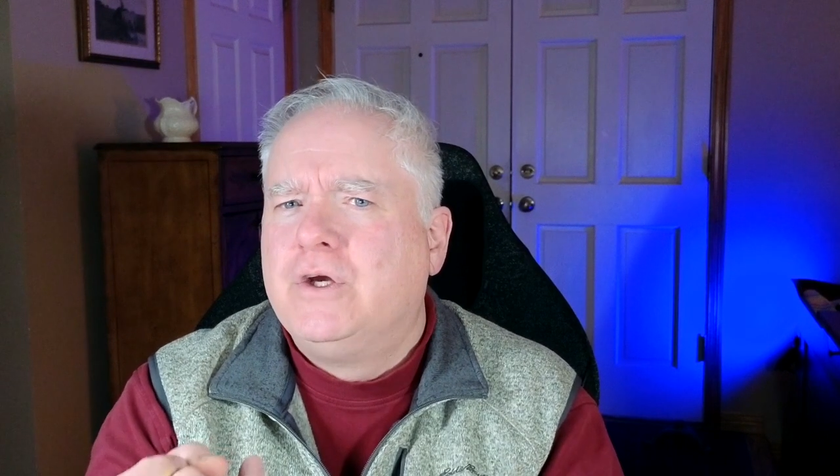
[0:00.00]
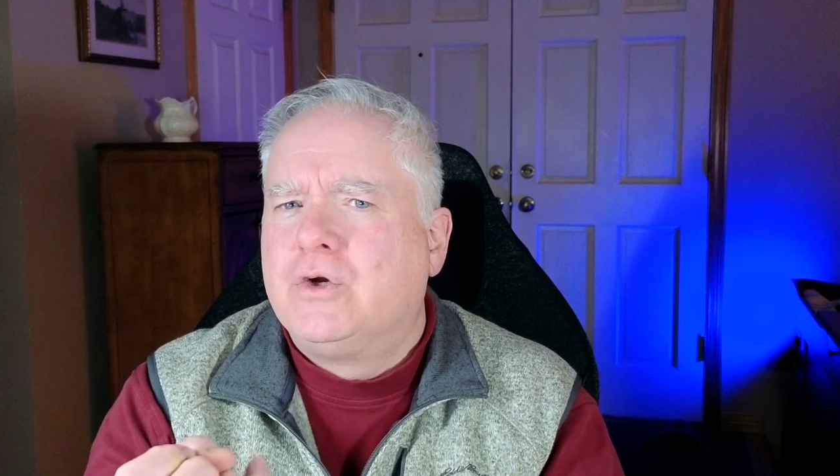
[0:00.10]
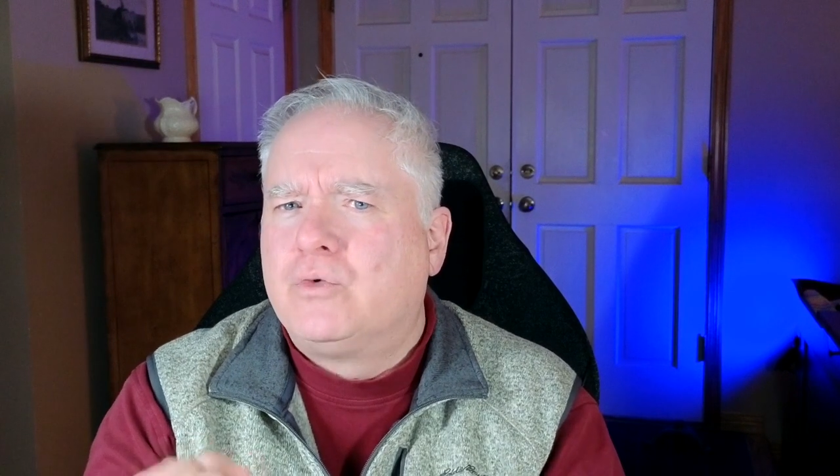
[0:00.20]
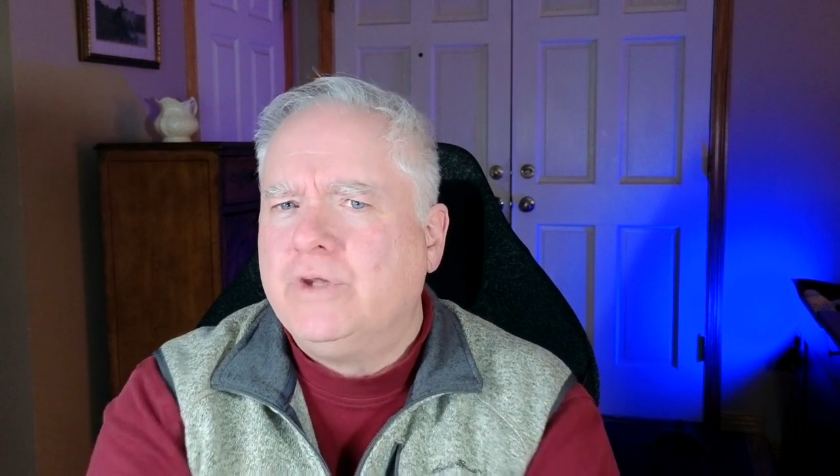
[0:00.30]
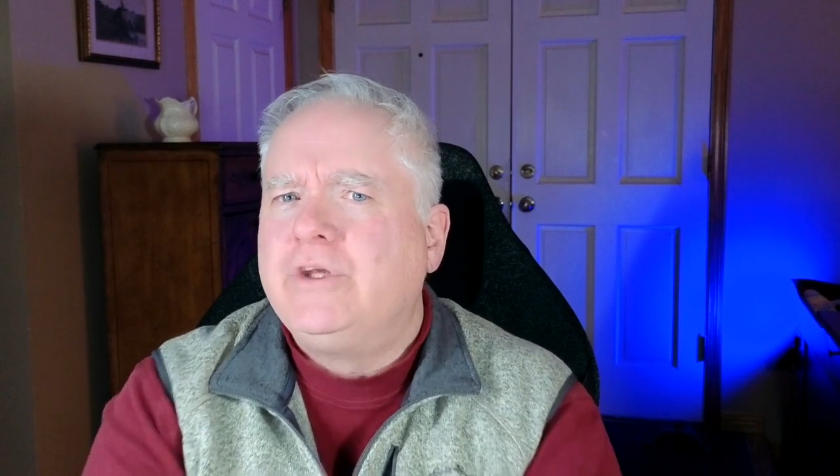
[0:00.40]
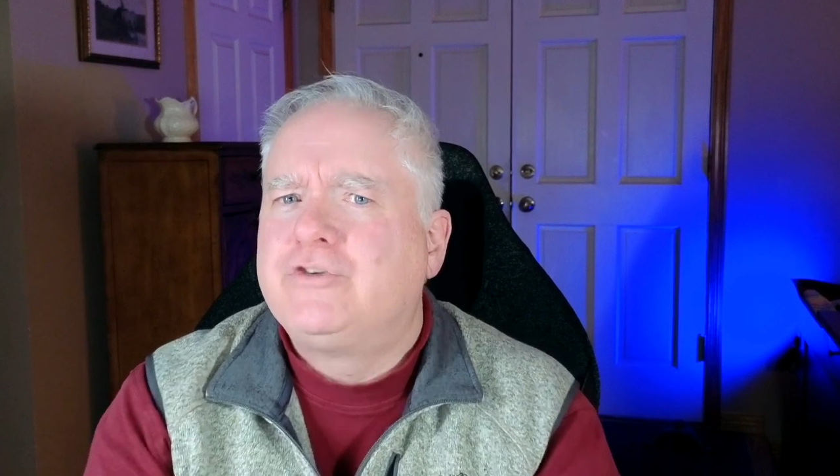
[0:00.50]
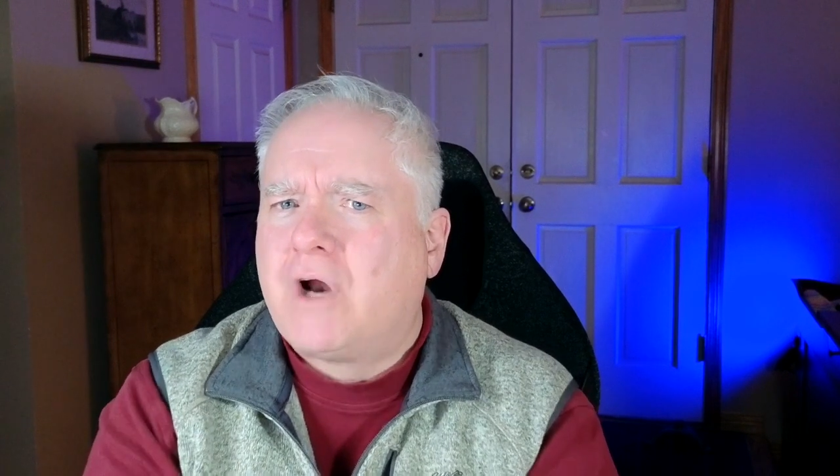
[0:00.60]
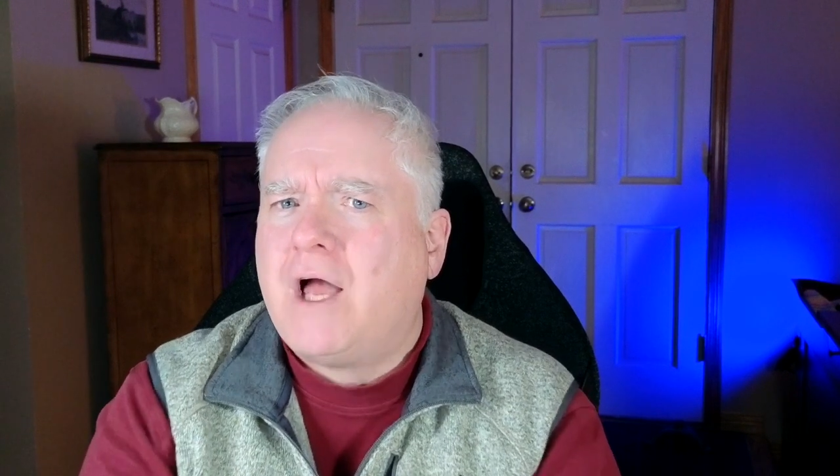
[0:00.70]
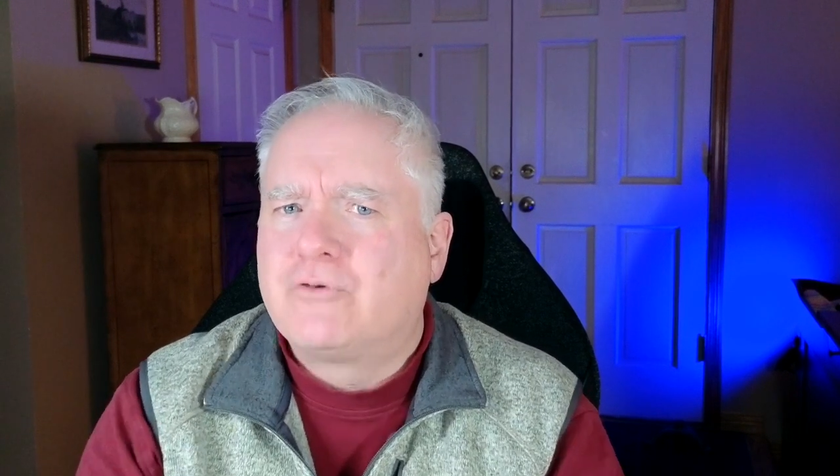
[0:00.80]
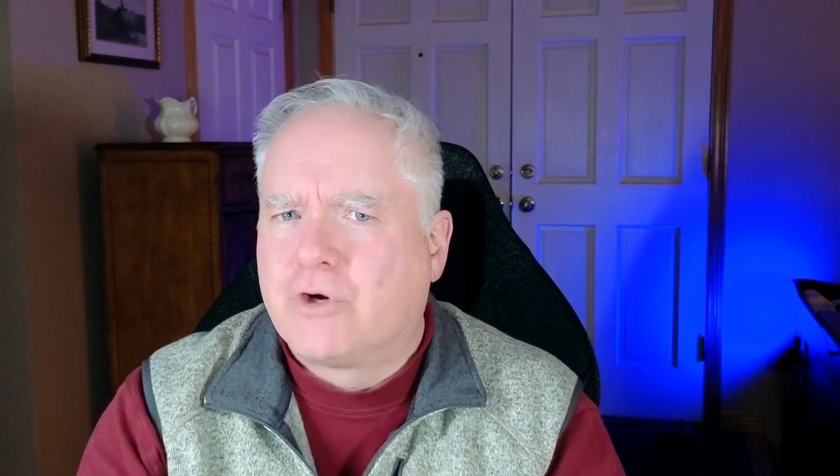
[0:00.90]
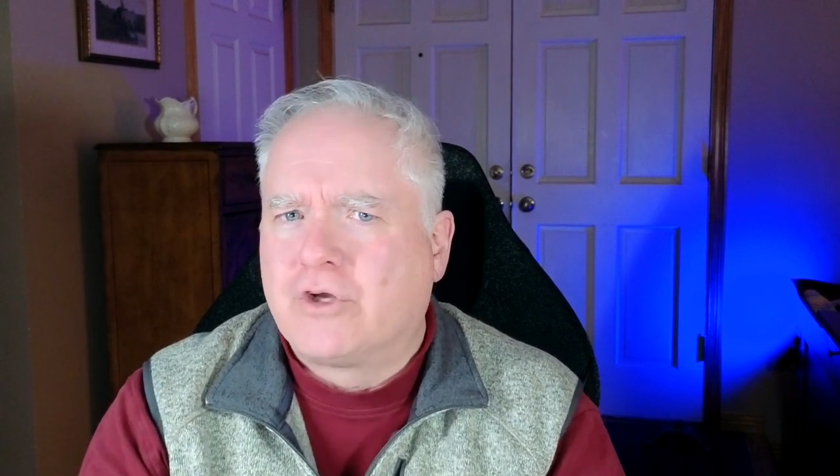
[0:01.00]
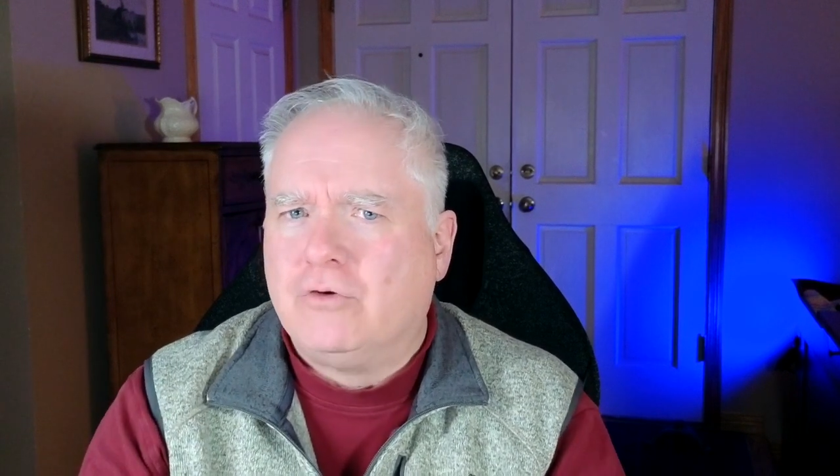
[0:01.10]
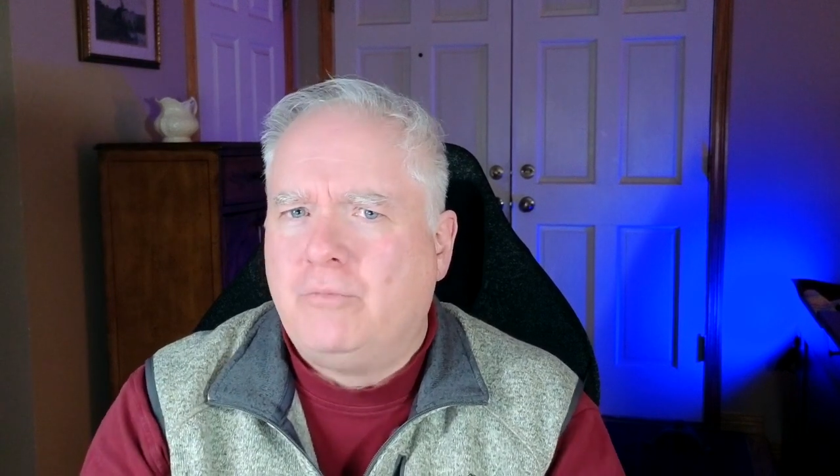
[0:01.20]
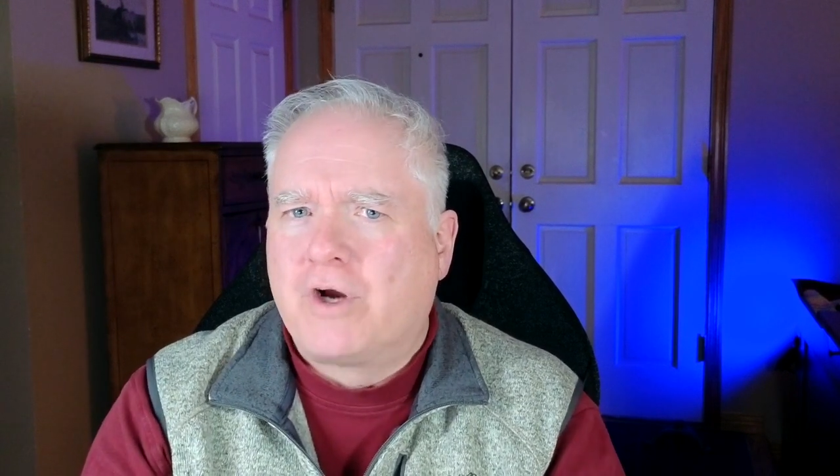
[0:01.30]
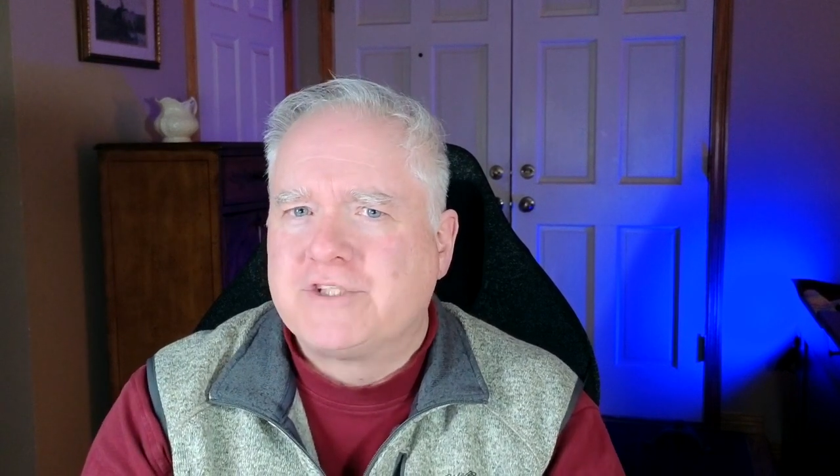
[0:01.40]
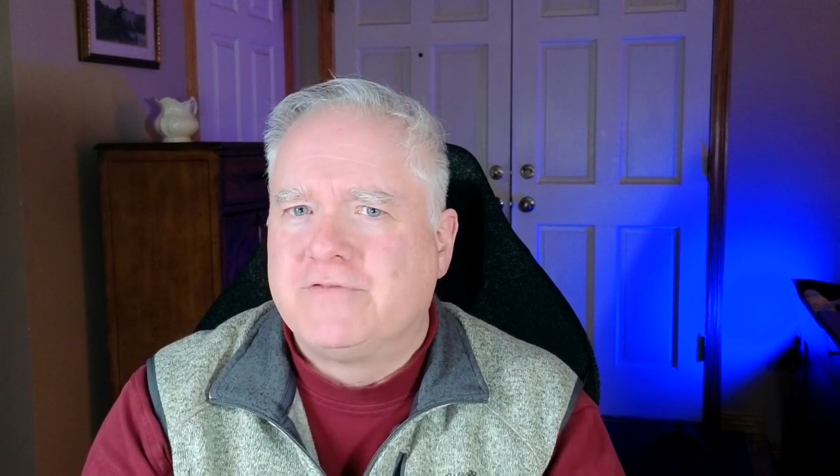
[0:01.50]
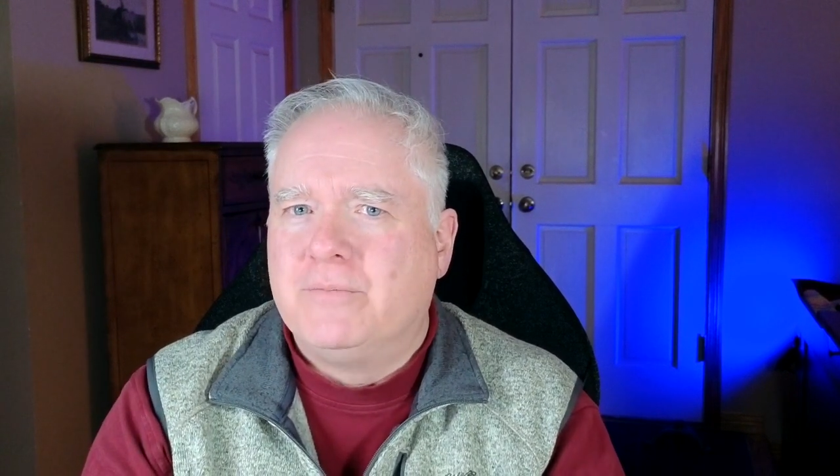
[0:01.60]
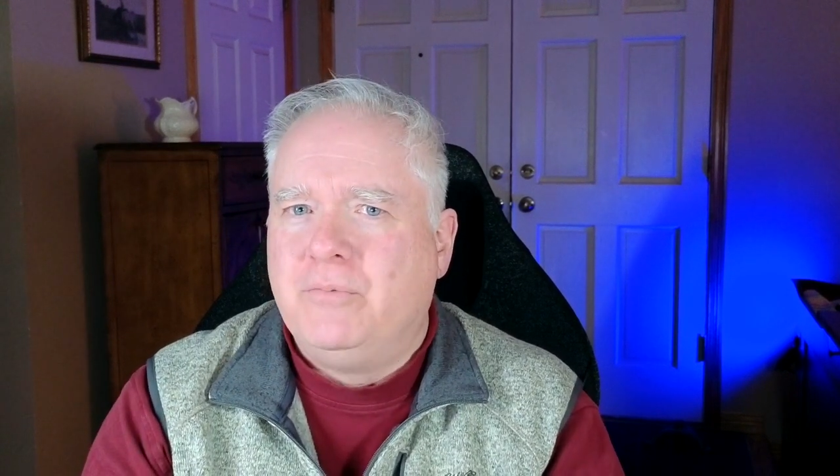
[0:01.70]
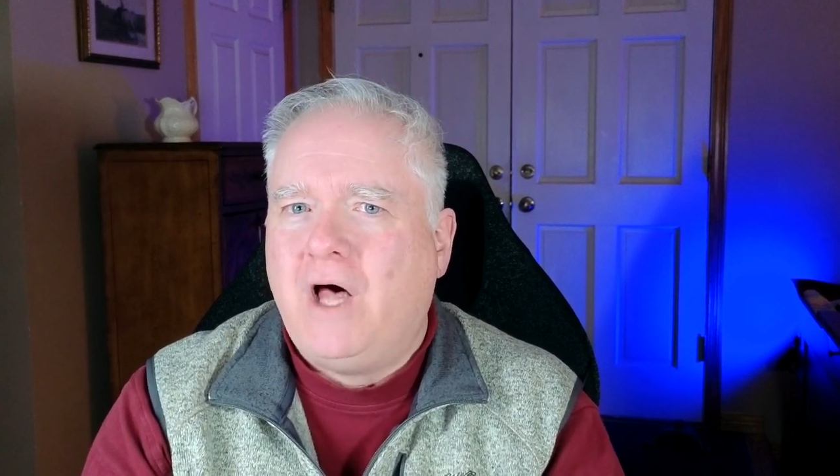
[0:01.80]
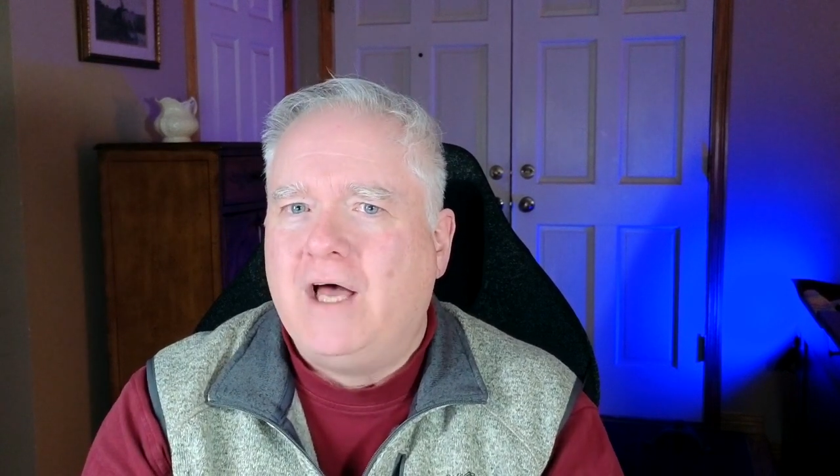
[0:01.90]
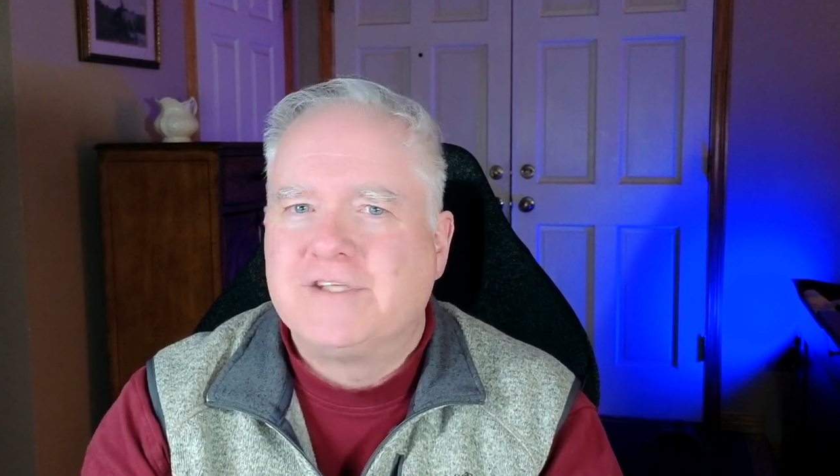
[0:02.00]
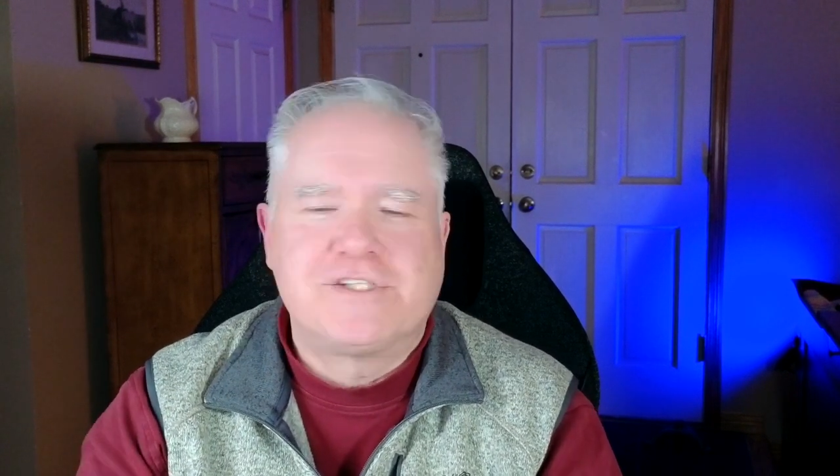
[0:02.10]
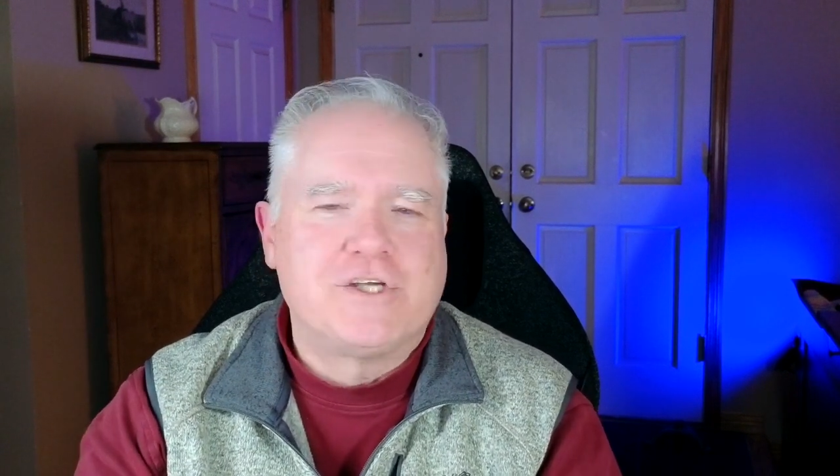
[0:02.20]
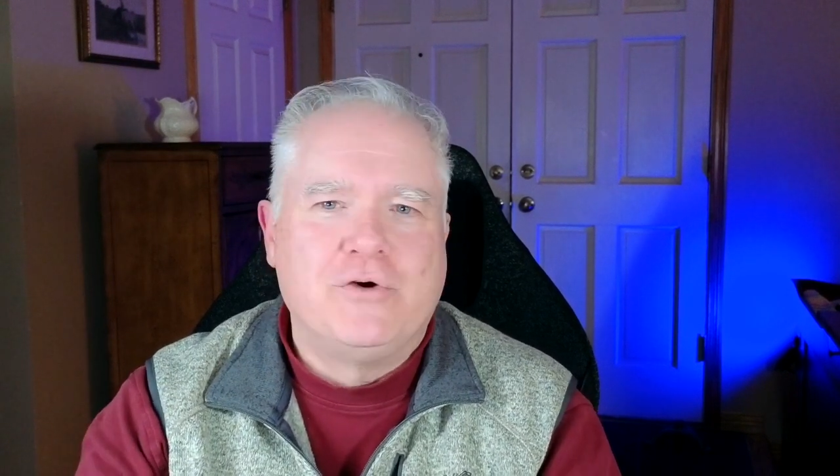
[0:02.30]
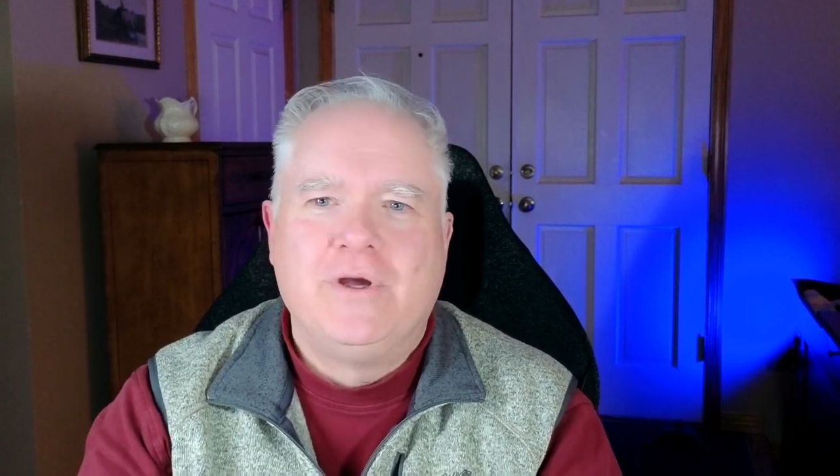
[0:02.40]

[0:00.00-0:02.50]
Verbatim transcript: really drive critical parts of the plot. So